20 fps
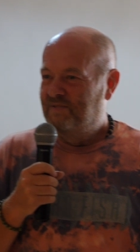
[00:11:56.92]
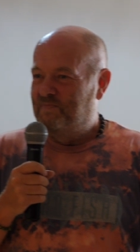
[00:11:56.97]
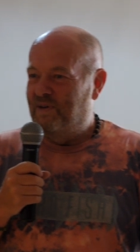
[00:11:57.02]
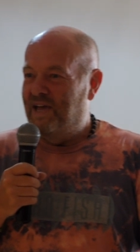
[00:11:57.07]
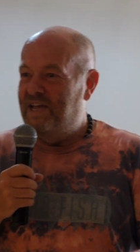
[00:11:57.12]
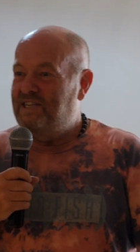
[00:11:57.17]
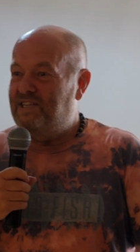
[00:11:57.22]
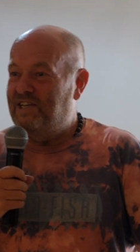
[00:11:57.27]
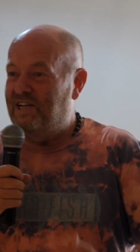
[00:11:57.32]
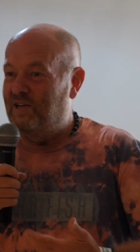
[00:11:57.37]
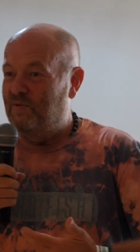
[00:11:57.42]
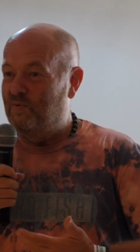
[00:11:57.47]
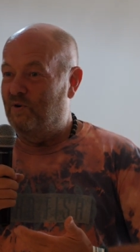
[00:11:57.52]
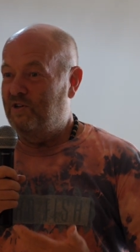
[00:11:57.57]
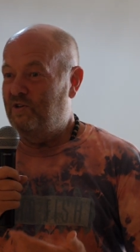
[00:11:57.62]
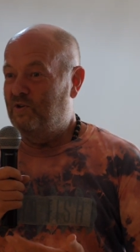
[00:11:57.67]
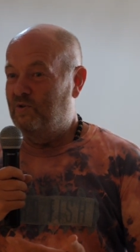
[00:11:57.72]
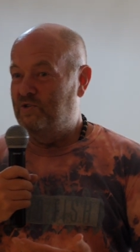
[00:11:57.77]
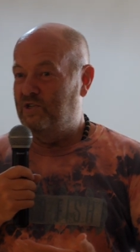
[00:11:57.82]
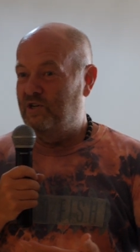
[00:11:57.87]
Basically
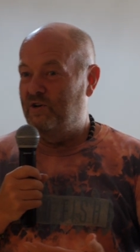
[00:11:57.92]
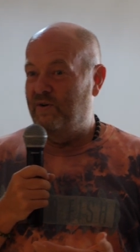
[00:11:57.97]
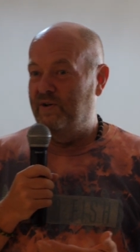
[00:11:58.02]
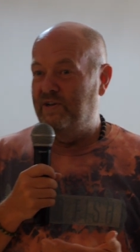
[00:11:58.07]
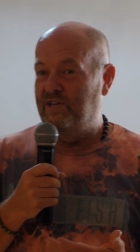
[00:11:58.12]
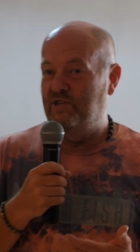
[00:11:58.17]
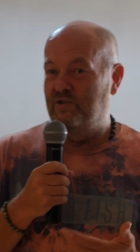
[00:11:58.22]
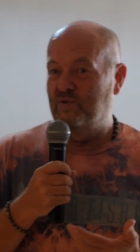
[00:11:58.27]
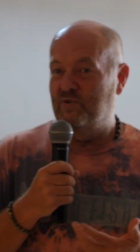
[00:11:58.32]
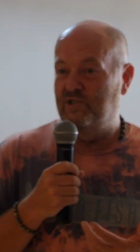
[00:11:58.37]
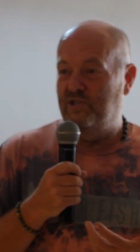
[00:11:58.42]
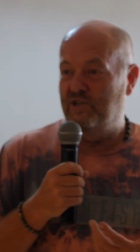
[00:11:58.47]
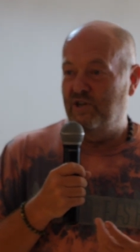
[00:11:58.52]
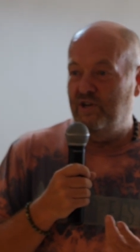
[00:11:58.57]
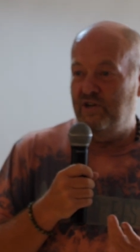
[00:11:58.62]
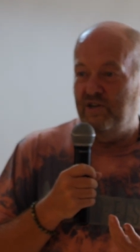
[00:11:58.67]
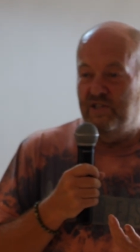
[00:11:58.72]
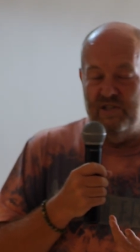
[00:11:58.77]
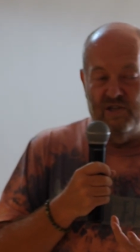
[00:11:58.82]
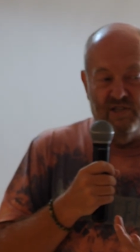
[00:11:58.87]
what you're doing is you're
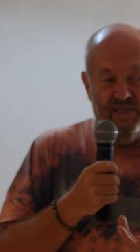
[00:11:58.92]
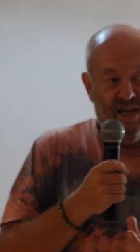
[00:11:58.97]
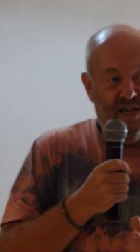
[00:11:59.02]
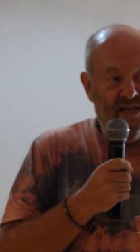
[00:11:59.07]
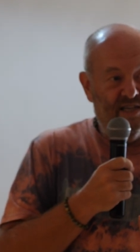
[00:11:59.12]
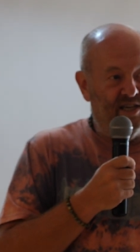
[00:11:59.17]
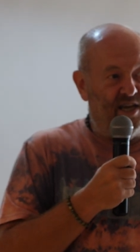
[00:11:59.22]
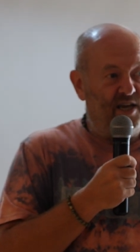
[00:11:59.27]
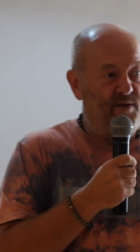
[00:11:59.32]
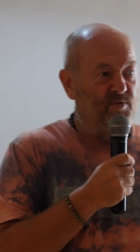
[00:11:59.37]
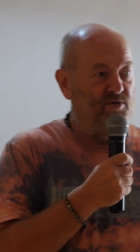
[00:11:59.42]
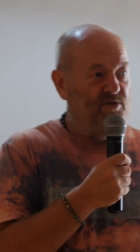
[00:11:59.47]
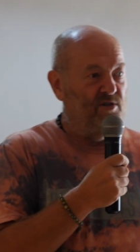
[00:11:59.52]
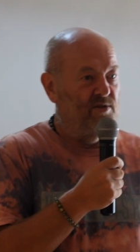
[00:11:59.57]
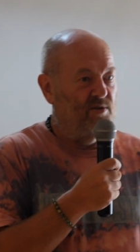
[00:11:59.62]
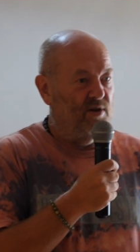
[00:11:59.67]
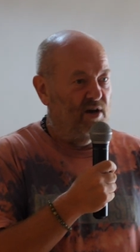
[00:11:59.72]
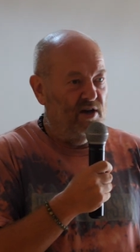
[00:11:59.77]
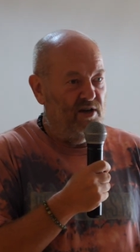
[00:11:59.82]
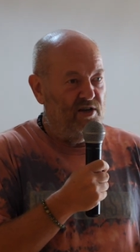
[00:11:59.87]
turning the tables
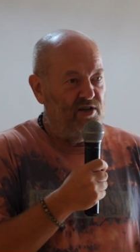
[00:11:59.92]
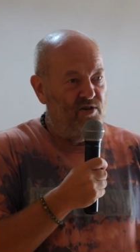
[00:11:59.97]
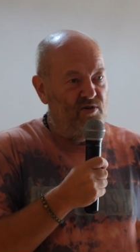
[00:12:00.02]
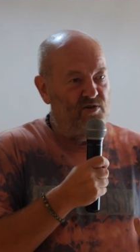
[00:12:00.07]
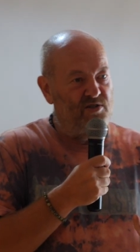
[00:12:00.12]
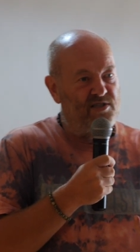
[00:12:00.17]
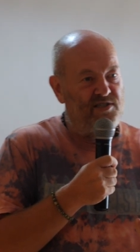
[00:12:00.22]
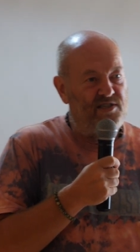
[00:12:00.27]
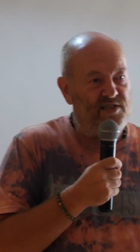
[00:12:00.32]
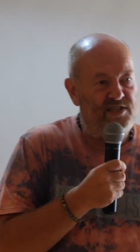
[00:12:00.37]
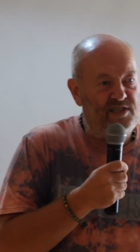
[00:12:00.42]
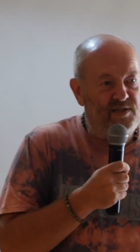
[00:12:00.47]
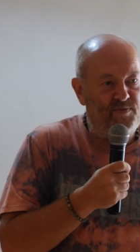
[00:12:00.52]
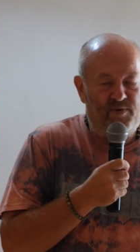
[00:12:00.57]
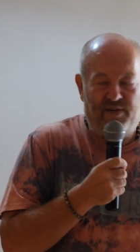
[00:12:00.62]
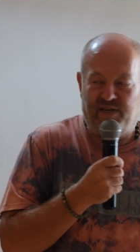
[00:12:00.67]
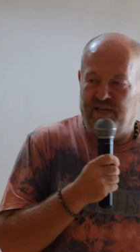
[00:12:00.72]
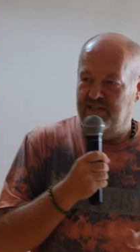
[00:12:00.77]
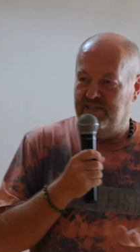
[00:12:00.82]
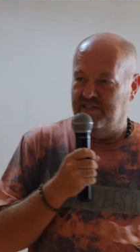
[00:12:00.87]
on. I use the
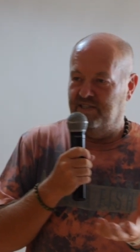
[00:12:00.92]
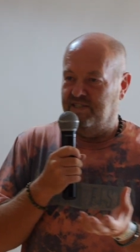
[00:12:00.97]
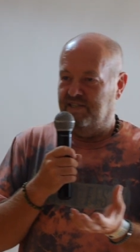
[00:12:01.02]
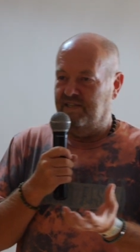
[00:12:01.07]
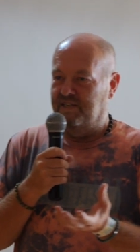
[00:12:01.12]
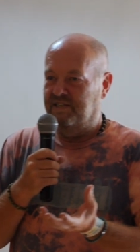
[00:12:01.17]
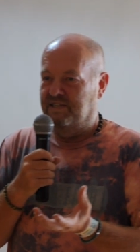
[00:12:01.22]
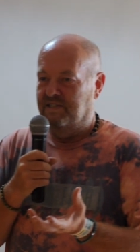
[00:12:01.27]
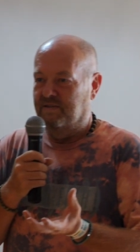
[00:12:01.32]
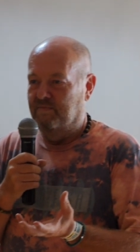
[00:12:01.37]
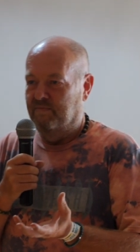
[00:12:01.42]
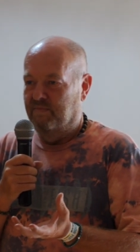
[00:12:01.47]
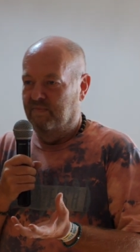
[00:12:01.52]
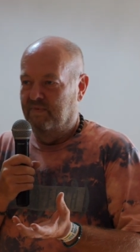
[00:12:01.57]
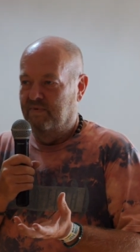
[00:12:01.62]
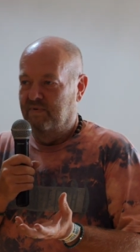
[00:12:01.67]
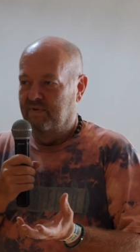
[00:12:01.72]
system against the system,